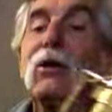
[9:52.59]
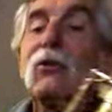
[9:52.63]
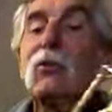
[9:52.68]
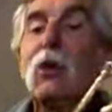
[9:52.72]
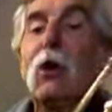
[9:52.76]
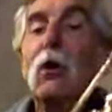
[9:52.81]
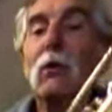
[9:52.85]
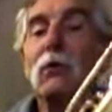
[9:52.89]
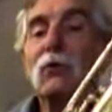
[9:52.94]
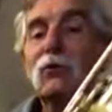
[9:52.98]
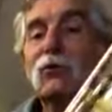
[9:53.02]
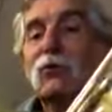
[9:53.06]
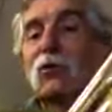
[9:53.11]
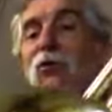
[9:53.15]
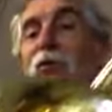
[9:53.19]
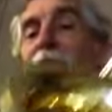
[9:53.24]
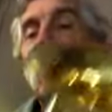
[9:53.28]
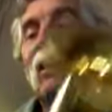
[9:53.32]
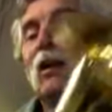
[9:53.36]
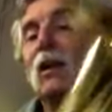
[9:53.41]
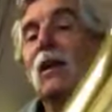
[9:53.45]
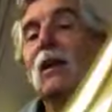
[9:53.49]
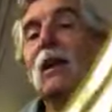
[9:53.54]
So just
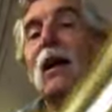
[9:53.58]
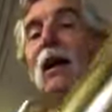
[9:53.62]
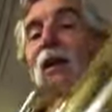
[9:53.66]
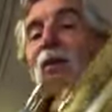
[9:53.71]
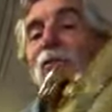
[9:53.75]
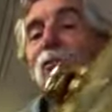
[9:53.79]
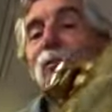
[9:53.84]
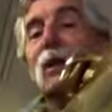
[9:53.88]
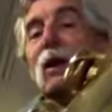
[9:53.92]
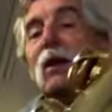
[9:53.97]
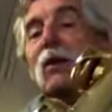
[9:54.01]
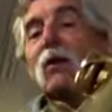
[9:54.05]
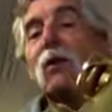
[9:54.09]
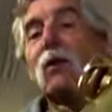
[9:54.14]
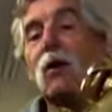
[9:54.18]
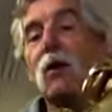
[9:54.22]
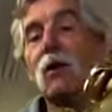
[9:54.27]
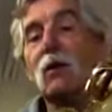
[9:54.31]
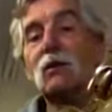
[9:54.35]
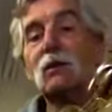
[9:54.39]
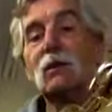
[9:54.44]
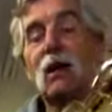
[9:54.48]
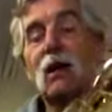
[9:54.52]
got a nice big
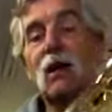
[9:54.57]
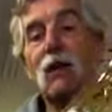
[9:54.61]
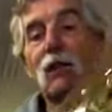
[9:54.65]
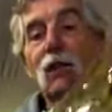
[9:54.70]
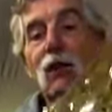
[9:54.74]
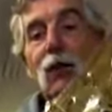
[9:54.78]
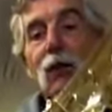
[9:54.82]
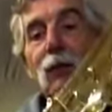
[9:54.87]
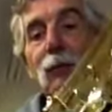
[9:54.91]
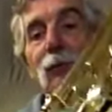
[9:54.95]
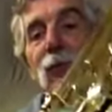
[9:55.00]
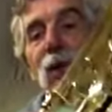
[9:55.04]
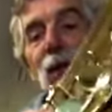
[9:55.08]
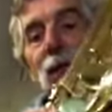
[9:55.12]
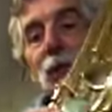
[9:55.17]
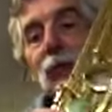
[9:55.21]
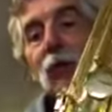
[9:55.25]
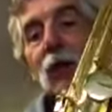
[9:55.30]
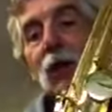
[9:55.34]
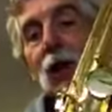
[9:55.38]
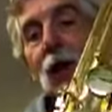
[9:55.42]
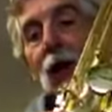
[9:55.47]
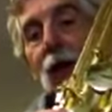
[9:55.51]
honk down there,
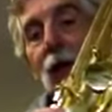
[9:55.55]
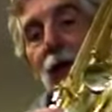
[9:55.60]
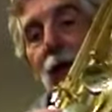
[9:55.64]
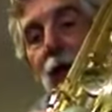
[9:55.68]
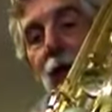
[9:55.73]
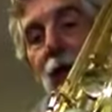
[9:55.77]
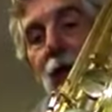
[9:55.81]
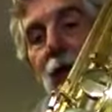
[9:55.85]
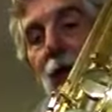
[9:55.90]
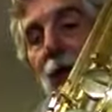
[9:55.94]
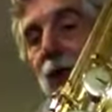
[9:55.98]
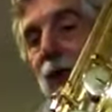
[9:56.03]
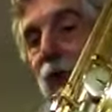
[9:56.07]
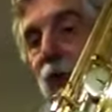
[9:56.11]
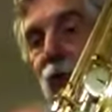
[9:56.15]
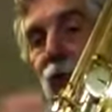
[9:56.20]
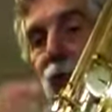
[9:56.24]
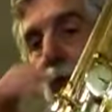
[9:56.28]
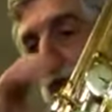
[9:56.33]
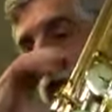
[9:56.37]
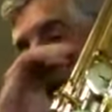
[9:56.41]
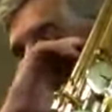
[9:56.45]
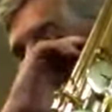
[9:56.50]
and again,
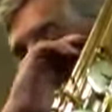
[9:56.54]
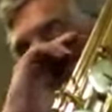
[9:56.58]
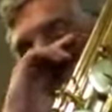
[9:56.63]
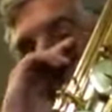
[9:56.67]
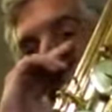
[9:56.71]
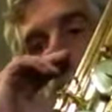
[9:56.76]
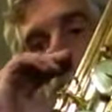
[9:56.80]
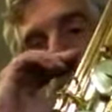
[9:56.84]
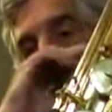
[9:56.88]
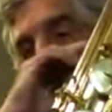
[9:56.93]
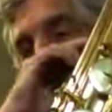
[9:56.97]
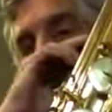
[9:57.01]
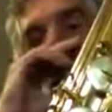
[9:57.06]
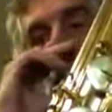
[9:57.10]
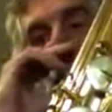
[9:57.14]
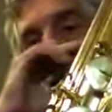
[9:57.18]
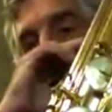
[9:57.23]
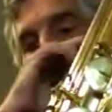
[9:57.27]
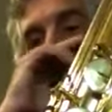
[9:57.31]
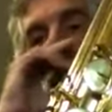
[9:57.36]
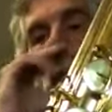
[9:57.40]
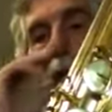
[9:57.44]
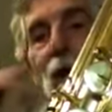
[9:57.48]
just really ready
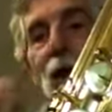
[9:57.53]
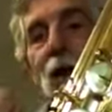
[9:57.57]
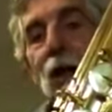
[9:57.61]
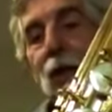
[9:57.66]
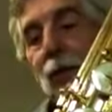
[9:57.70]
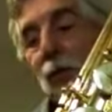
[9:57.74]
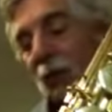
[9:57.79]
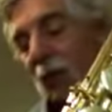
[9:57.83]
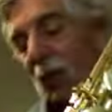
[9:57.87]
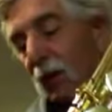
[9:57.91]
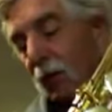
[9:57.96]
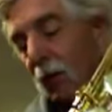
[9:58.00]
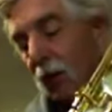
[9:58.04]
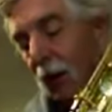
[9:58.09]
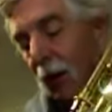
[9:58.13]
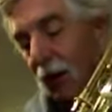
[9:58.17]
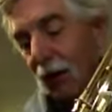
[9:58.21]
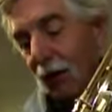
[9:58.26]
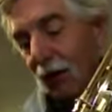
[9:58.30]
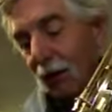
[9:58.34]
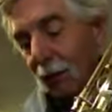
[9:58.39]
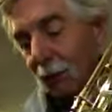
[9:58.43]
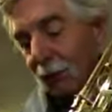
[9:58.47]
to play.
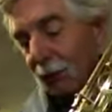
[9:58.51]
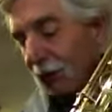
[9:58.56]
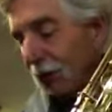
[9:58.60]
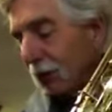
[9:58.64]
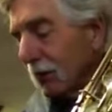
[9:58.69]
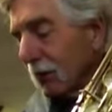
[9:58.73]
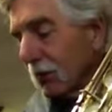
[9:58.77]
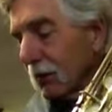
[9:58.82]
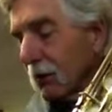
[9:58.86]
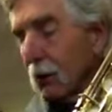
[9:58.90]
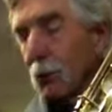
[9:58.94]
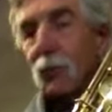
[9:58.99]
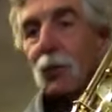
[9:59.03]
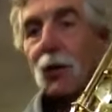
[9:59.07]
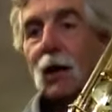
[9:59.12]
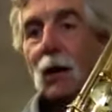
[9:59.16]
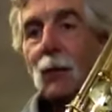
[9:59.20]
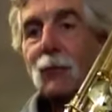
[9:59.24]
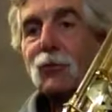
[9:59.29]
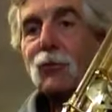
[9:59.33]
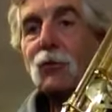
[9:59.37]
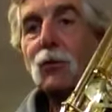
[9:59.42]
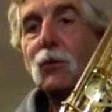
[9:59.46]
They got a couple of
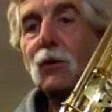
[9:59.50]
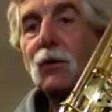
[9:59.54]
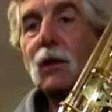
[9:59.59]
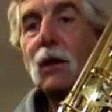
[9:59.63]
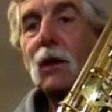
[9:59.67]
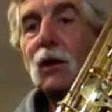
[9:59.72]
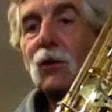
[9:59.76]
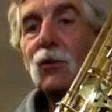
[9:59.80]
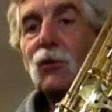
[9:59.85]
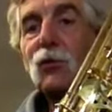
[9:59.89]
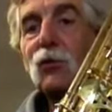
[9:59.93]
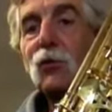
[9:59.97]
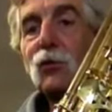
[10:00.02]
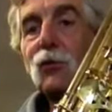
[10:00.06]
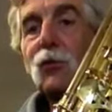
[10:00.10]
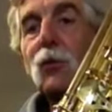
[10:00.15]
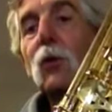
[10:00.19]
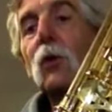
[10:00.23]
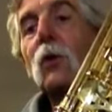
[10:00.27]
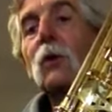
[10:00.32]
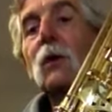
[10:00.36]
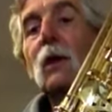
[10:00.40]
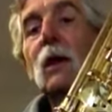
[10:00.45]
optional cases
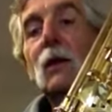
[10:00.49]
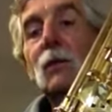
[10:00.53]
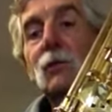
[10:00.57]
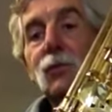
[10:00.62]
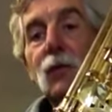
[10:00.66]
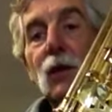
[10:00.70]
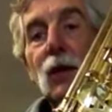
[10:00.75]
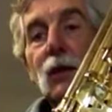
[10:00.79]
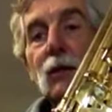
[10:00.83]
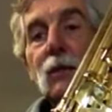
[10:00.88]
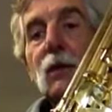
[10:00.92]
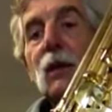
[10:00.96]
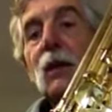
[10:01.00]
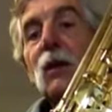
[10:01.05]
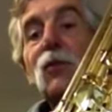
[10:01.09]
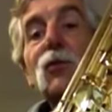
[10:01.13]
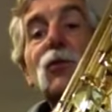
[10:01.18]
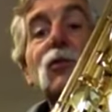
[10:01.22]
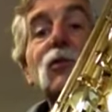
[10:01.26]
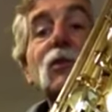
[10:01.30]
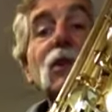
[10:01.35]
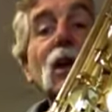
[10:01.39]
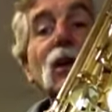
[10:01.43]
for it. I have flight
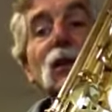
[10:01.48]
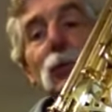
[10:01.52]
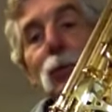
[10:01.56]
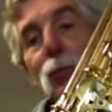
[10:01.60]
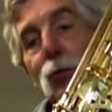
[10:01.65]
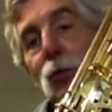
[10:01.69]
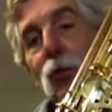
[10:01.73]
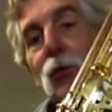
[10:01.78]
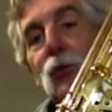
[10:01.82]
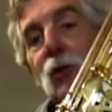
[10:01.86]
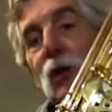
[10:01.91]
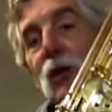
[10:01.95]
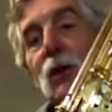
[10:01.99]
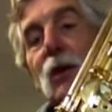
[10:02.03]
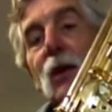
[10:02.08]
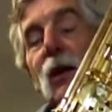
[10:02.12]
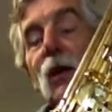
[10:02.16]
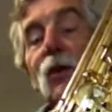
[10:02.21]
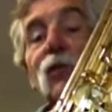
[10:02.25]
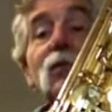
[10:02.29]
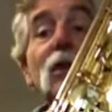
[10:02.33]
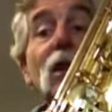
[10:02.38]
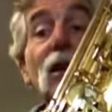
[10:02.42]
cases. I got the Protect
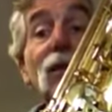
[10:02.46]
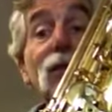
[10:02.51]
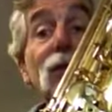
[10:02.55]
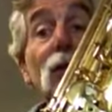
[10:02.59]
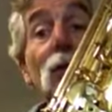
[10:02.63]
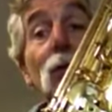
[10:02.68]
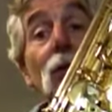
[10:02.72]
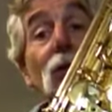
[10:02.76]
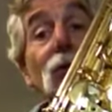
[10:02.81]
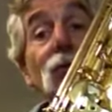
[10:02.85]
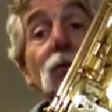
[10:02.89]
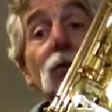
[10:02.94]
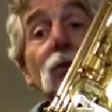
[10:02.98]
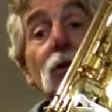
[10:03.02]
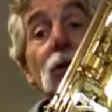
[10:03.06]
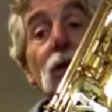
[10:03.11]
case. I got the original